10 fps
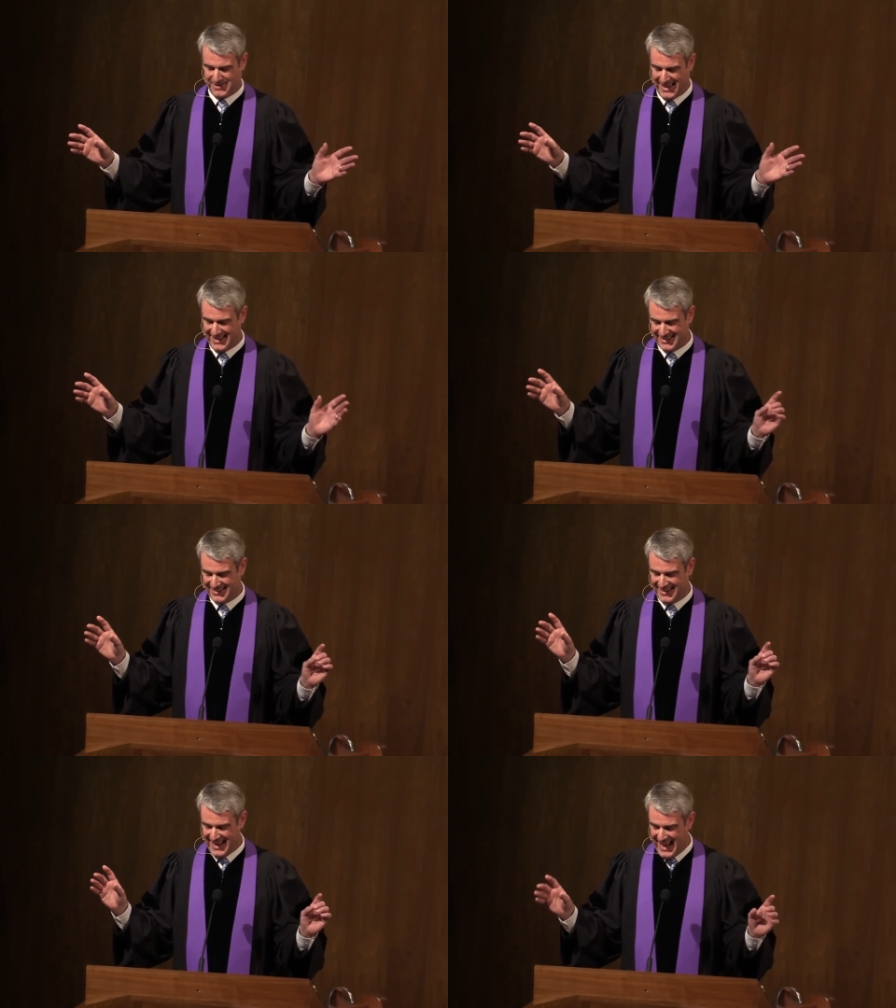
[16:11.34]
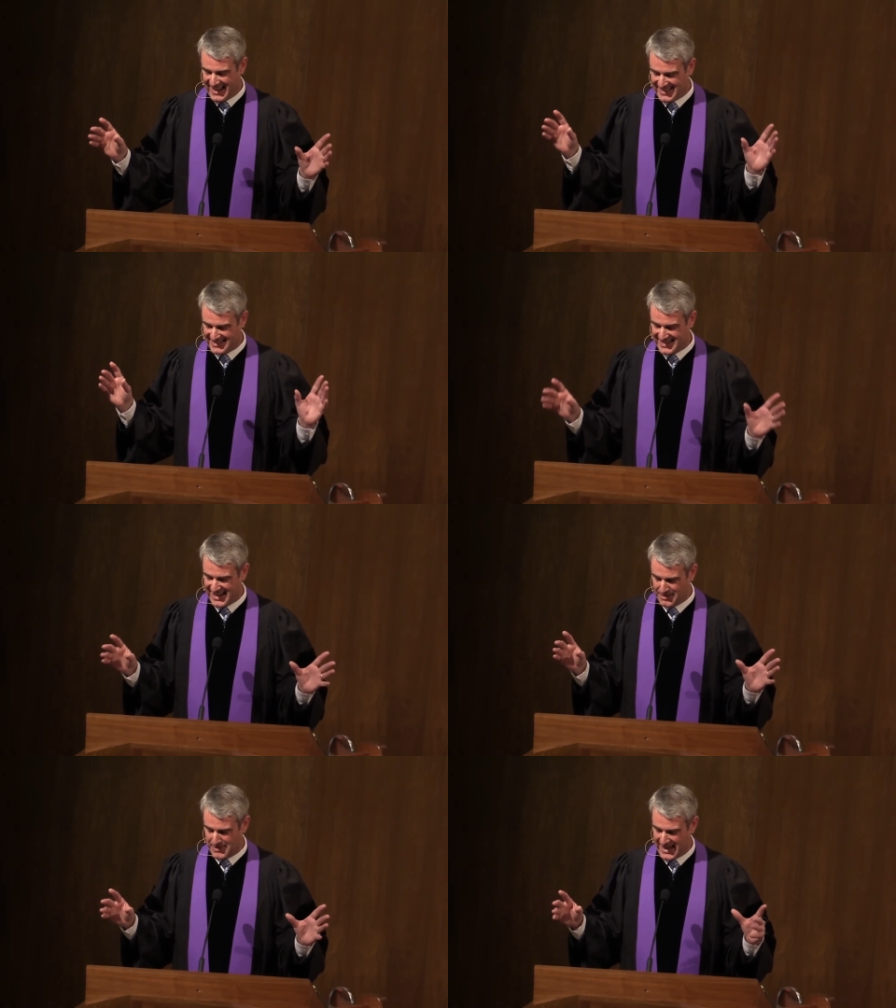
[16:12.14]
later and they
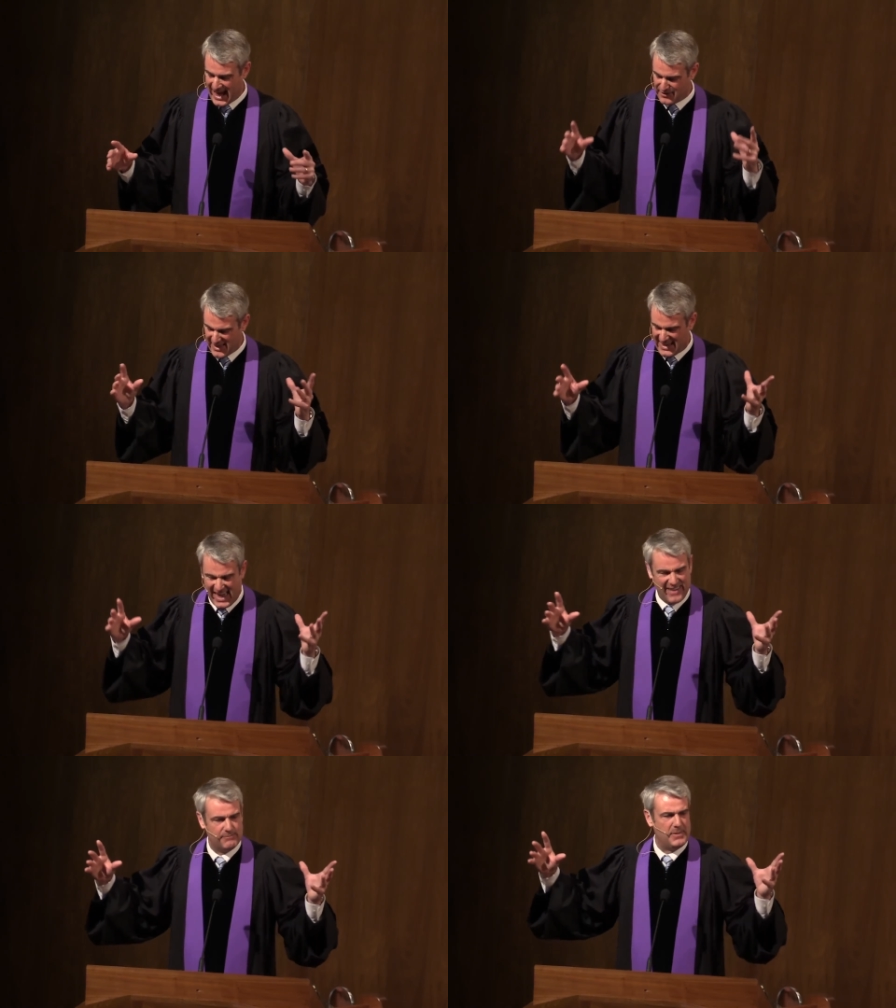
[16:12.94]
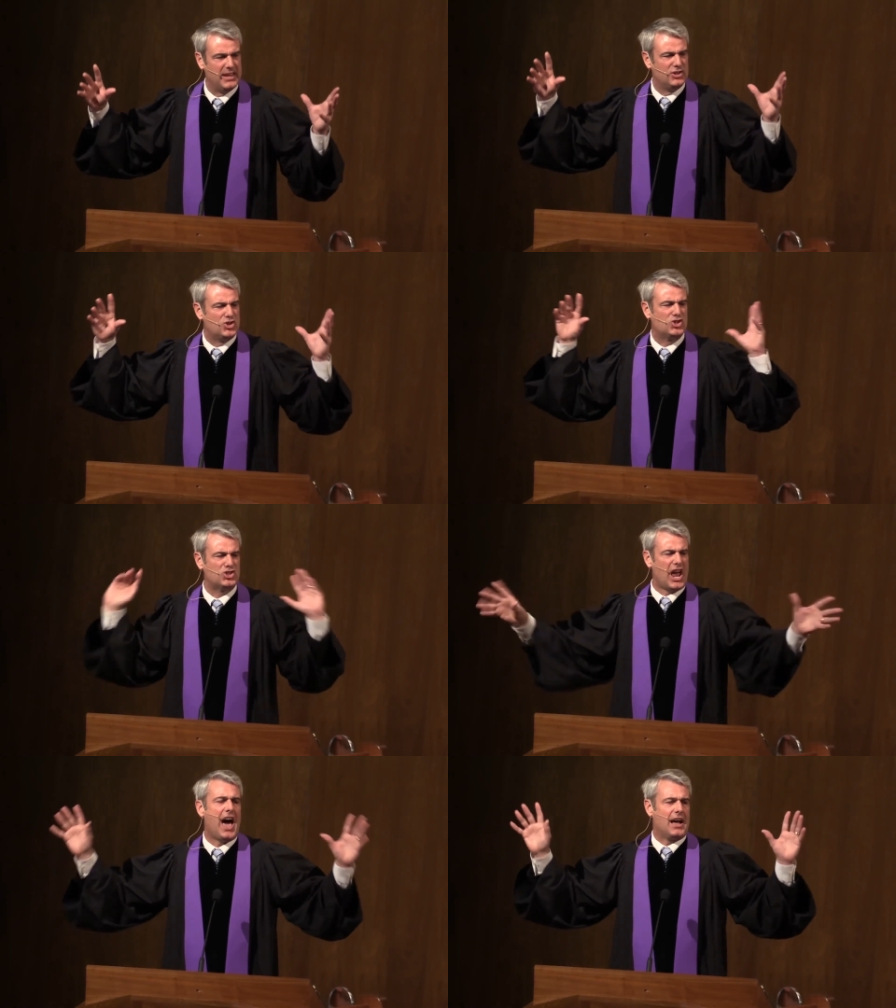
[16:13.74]
tell me how they have been
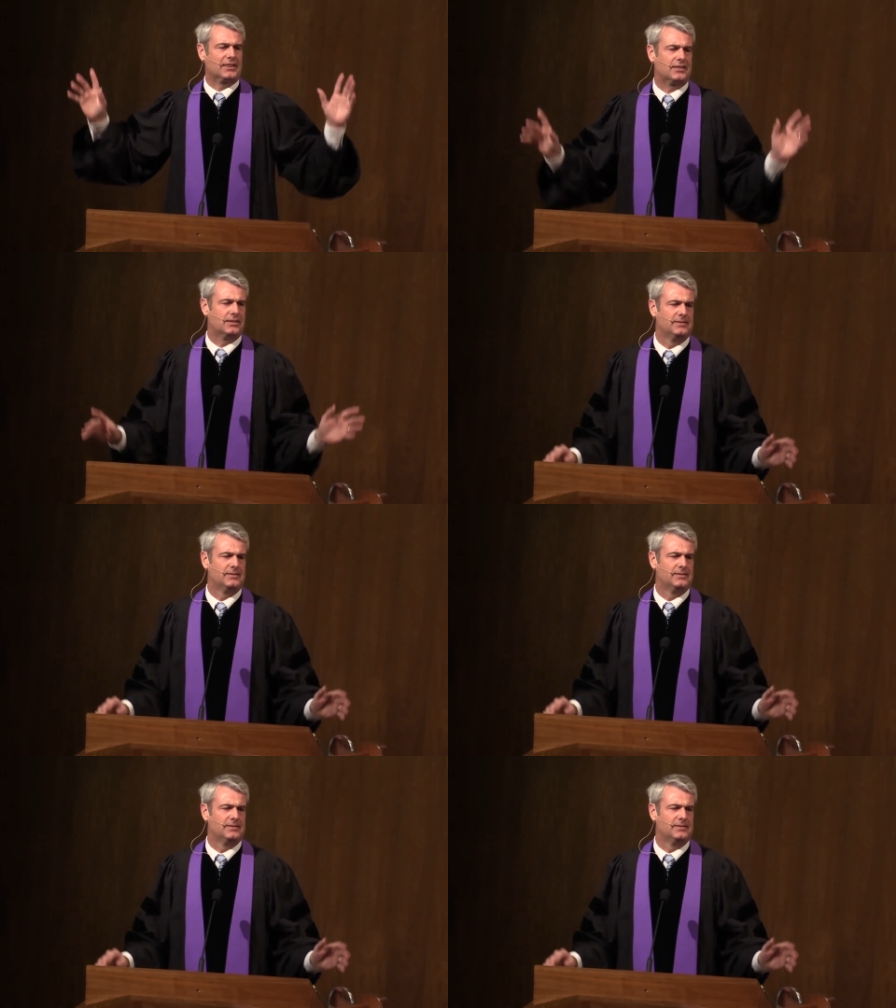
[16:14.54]
shocked